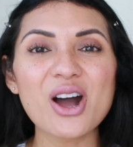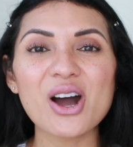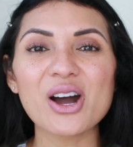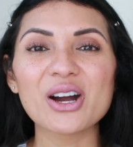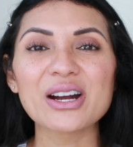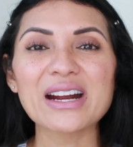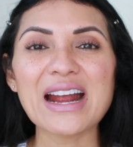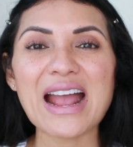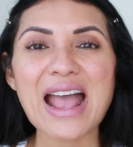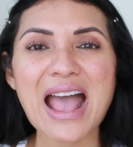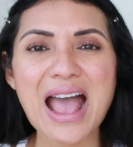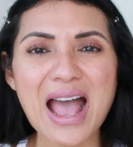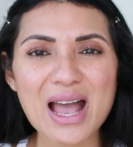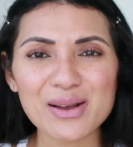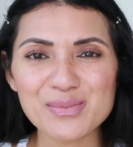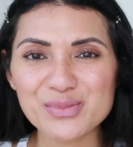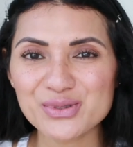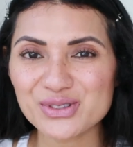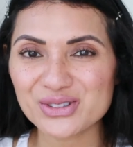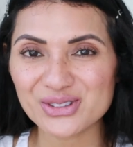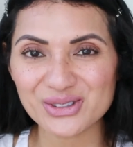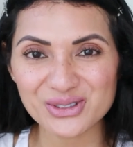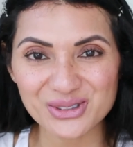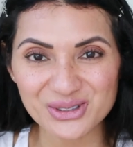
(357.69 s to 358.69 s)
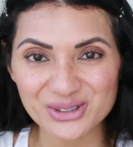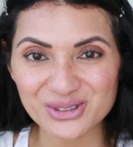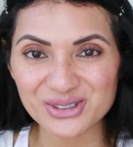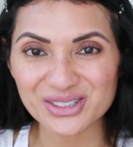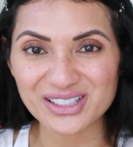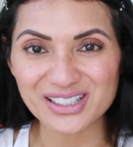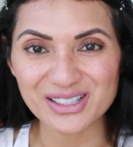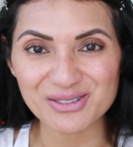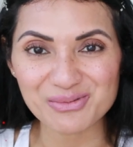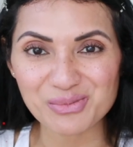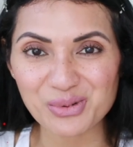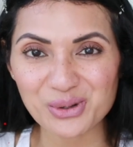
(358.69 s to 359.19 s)
are
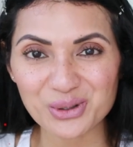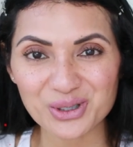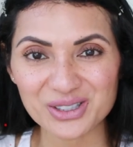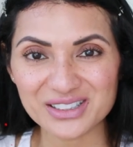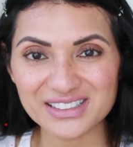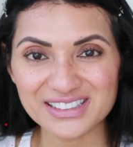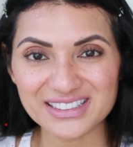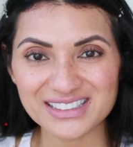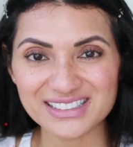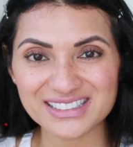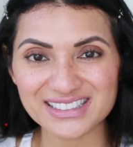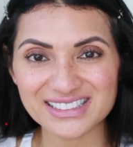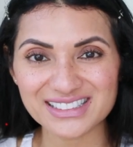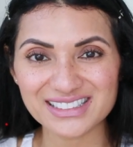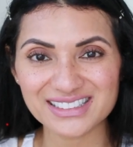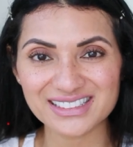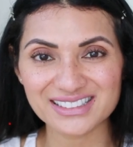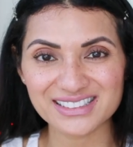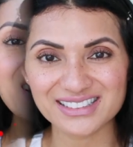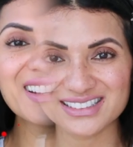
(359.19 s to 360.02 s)
absolutely important.